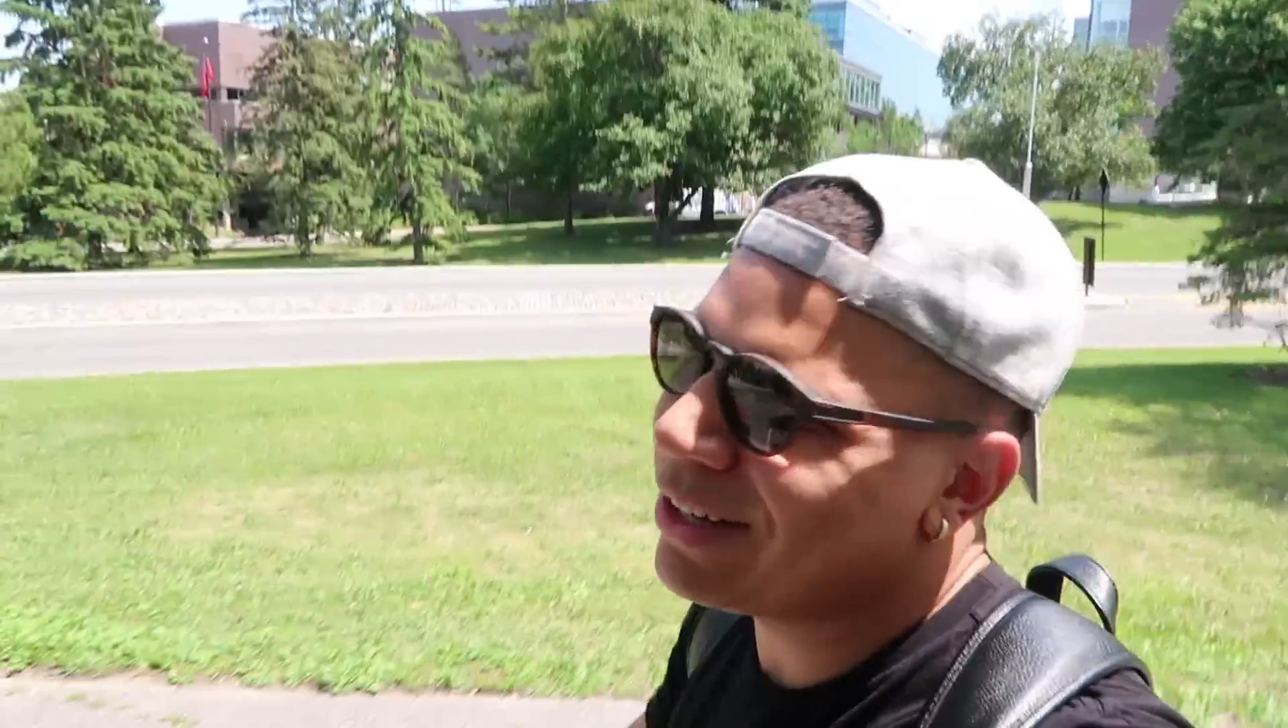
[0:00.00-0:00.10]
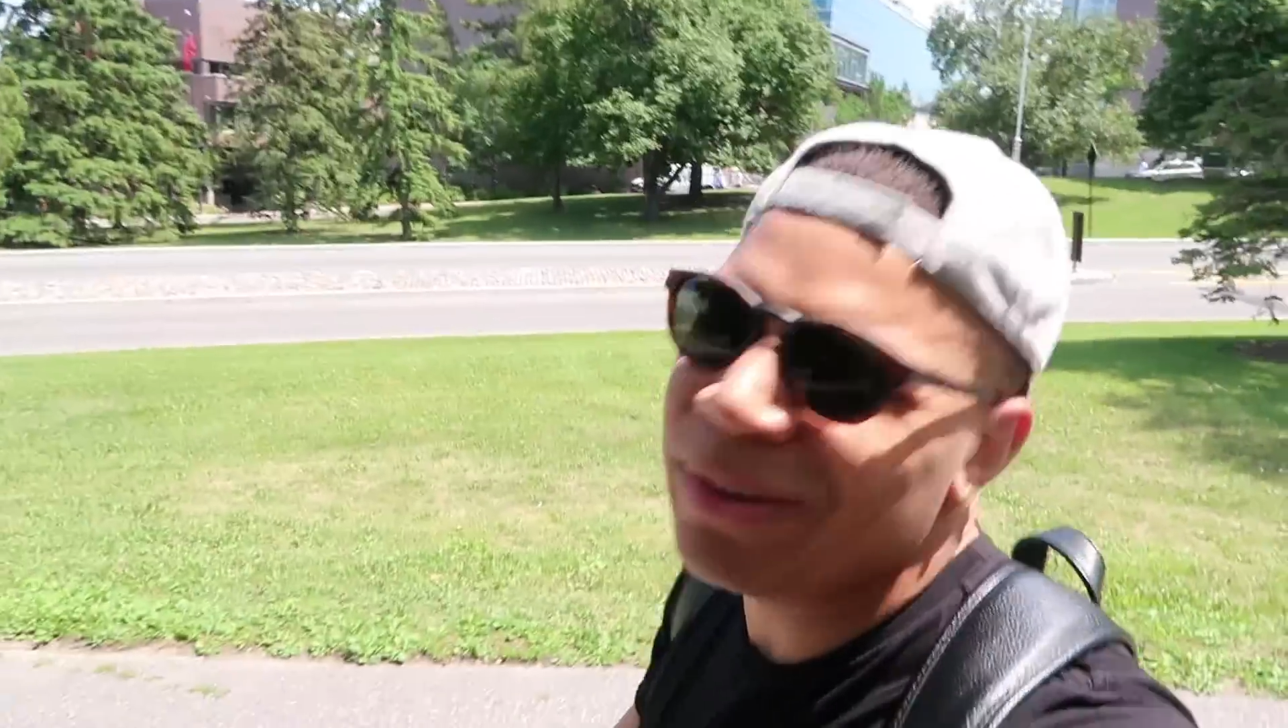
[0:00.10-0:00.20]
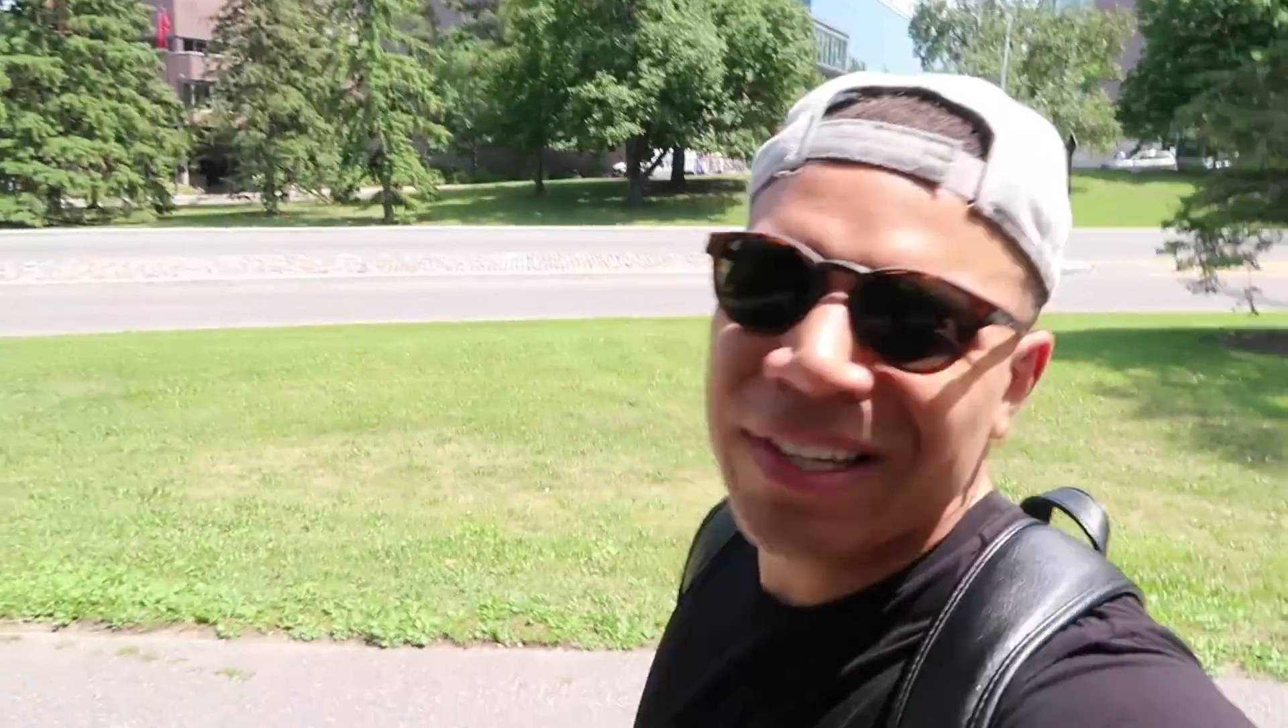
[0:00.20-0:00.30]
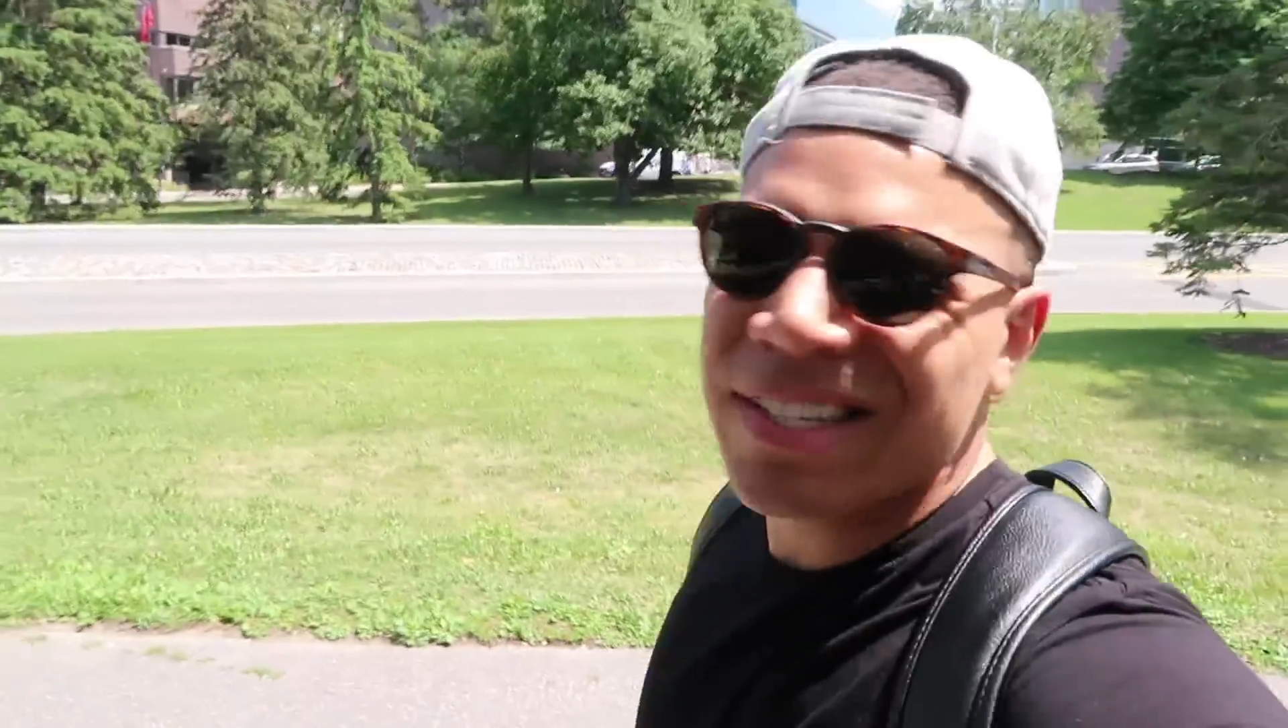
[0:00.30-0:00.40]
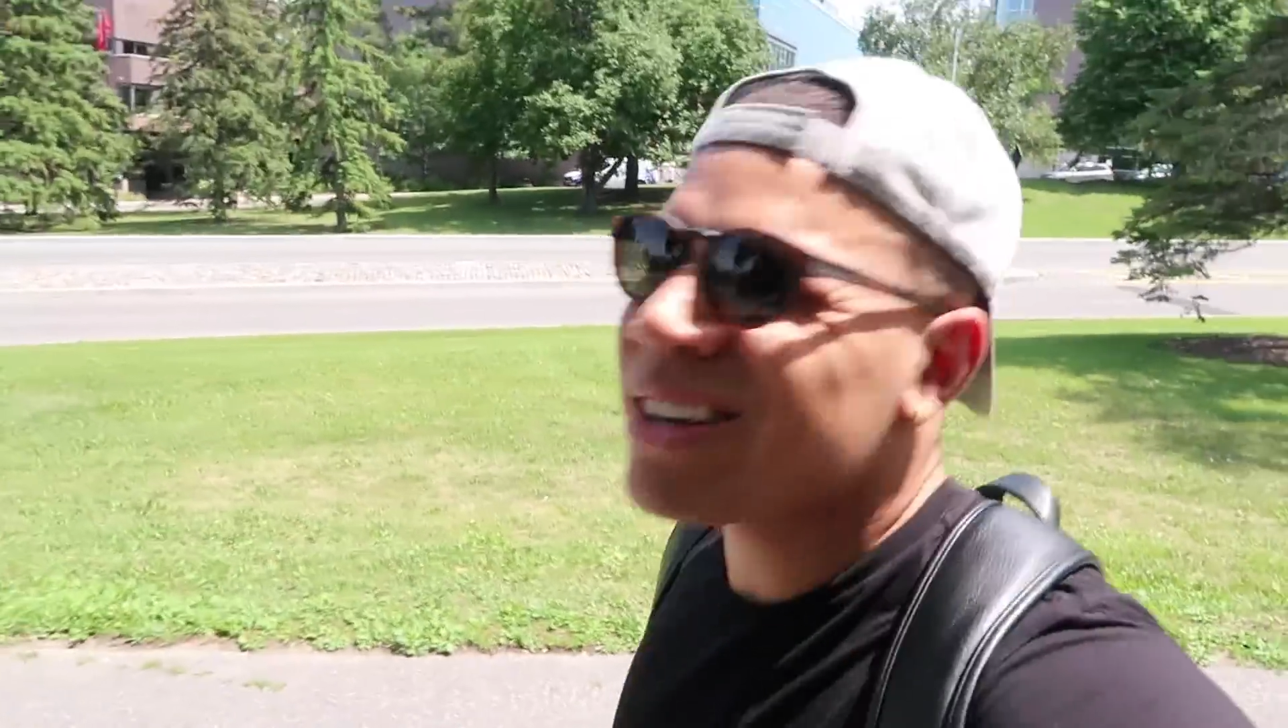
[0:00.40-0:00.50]
you
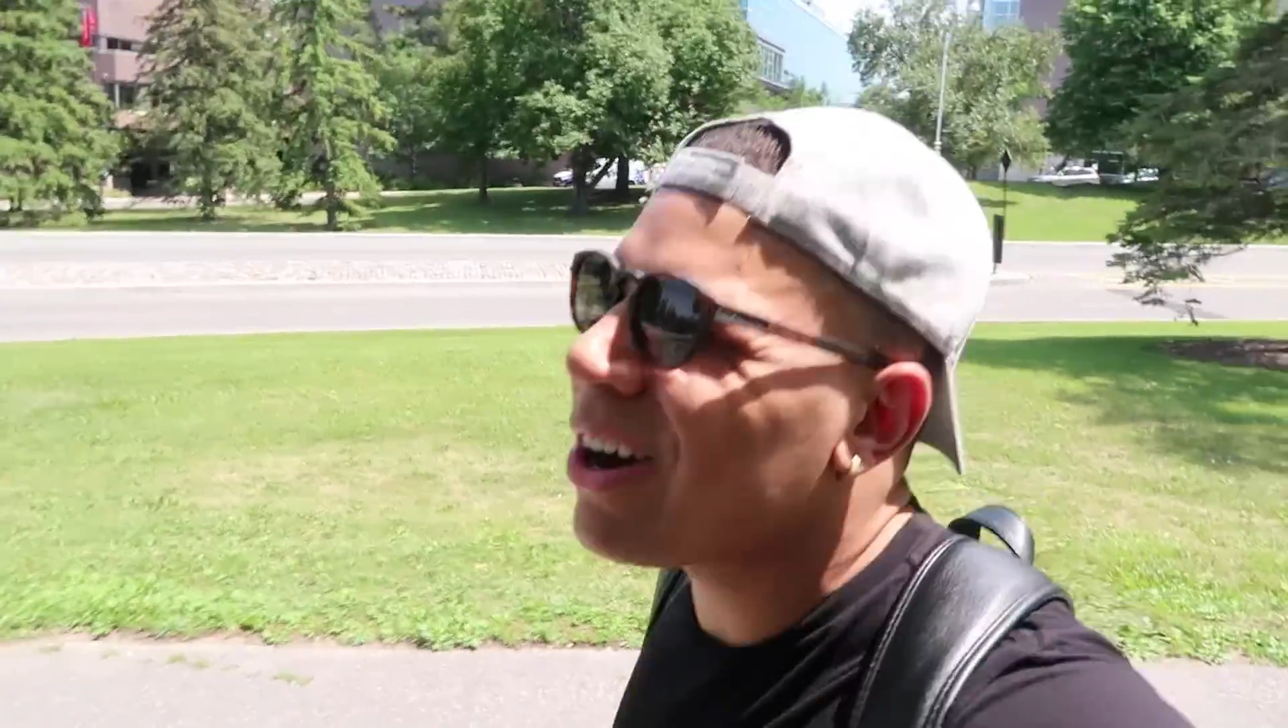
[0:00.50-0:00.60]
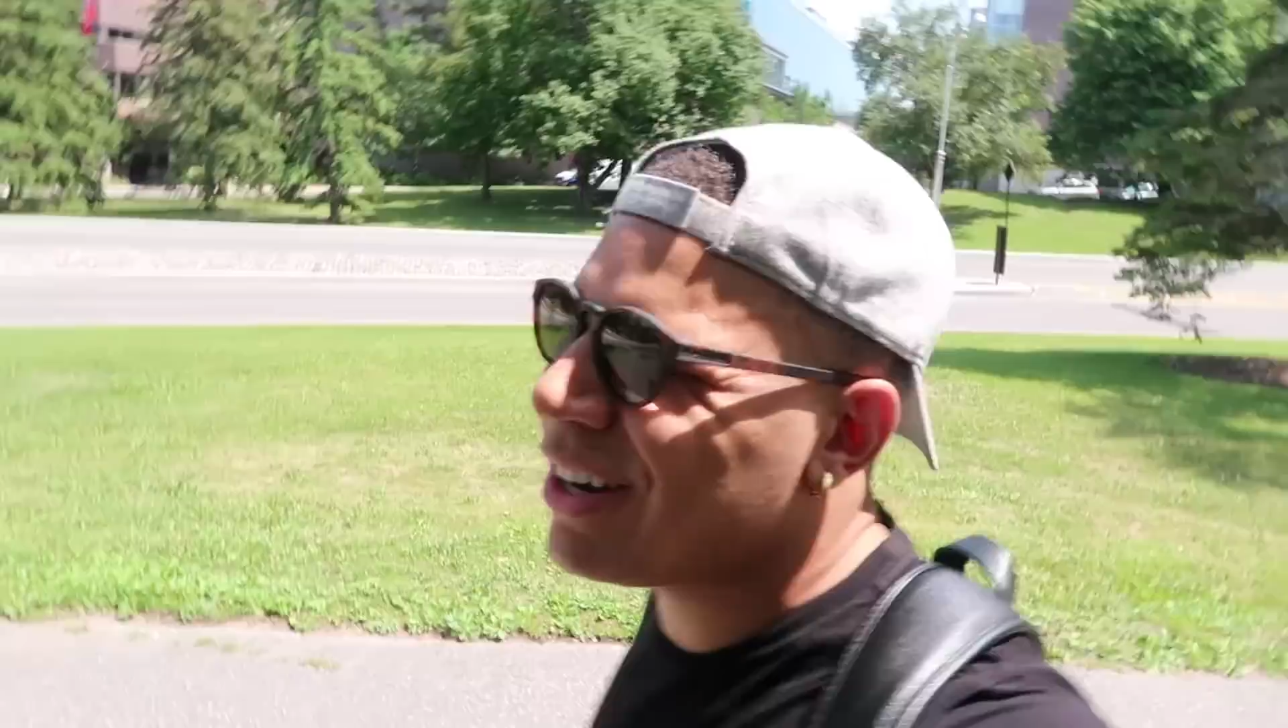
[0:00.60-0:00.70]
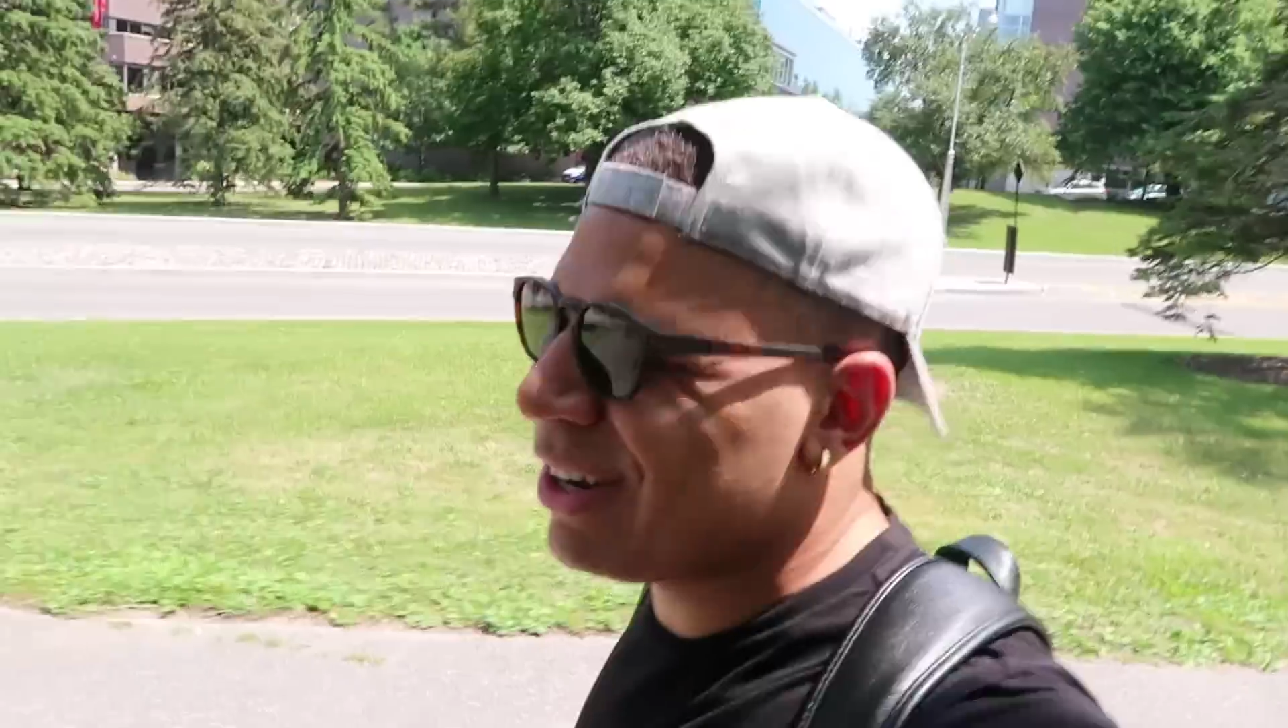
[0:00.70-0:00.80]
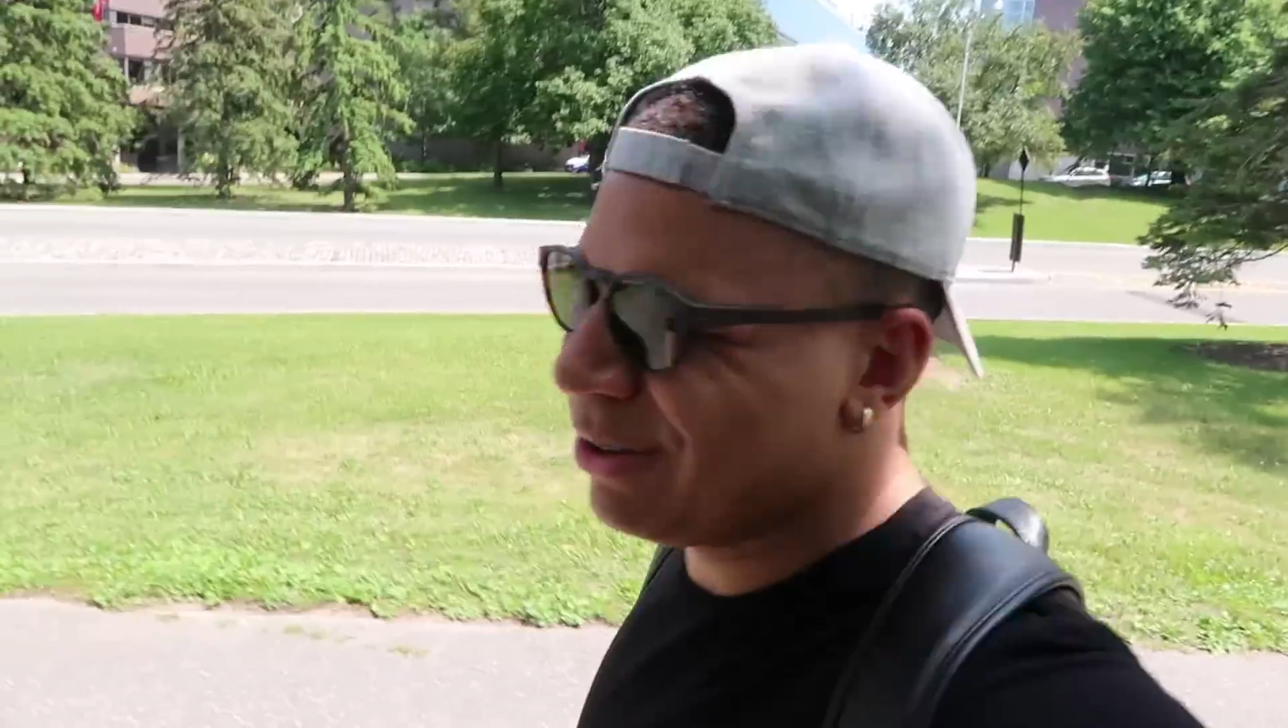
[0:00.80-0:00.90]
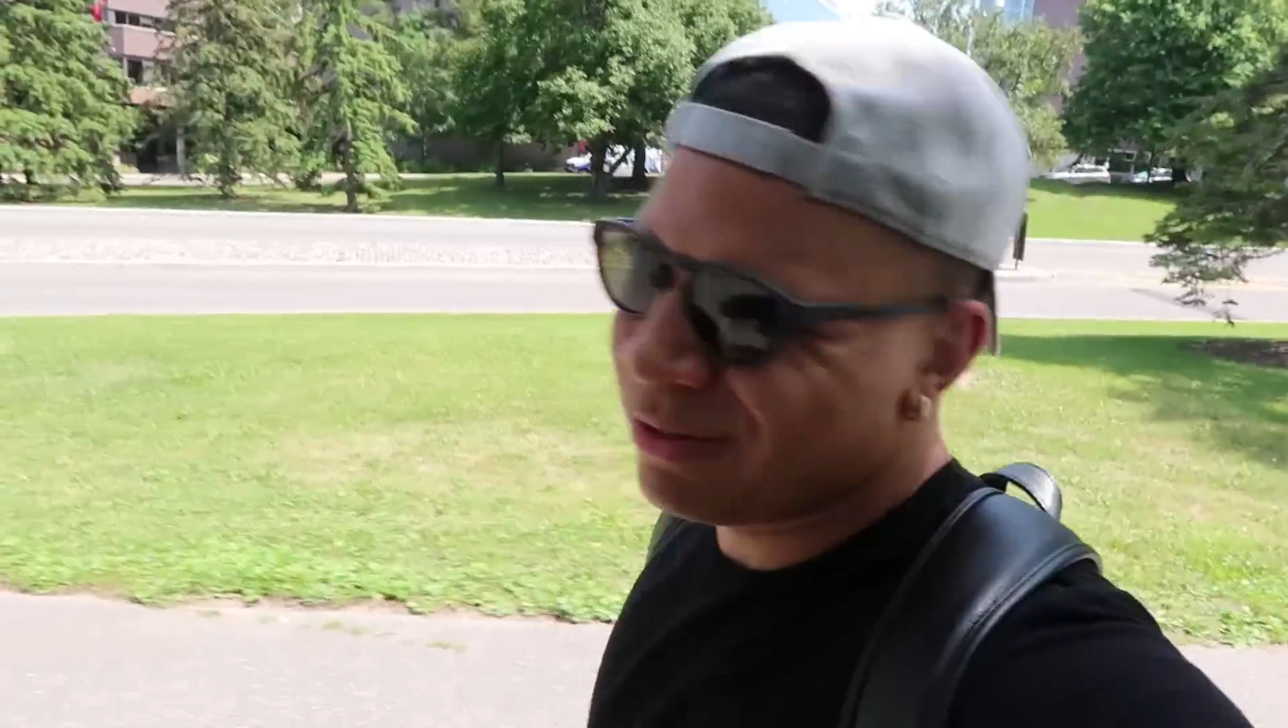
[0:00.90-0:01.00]
know, this is
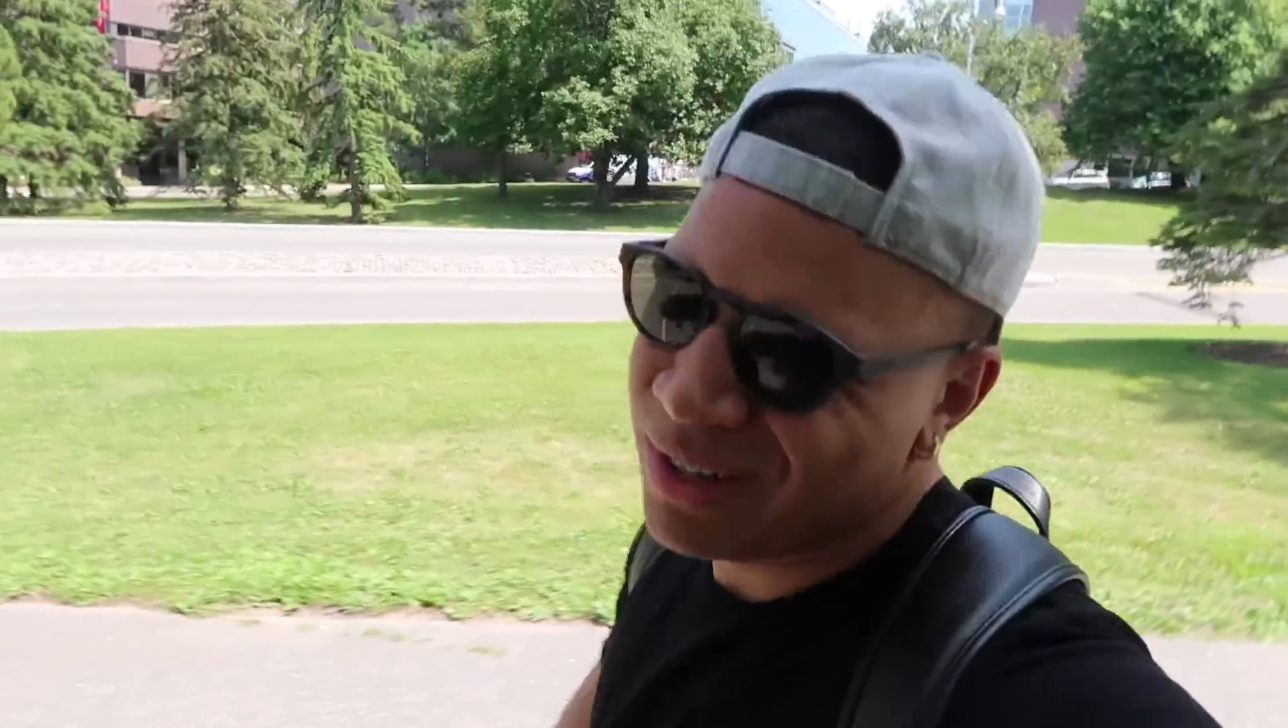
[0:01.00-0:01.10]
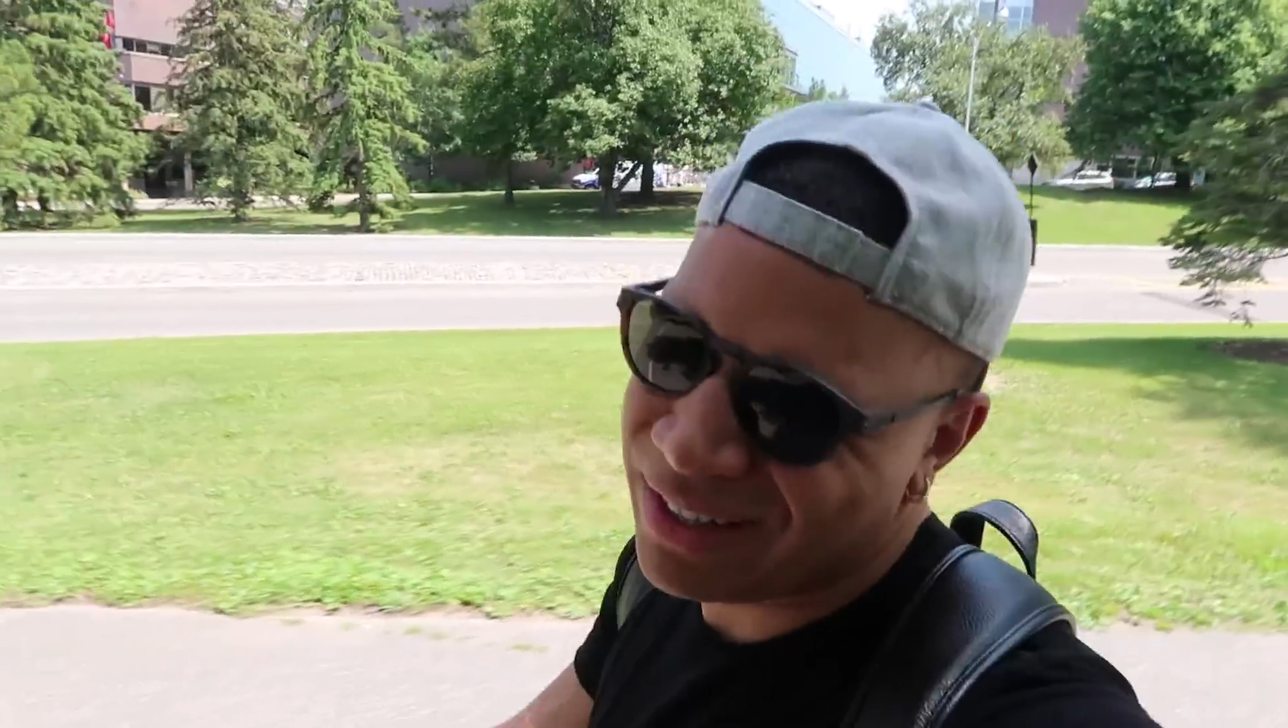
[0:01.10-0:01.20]
cardio.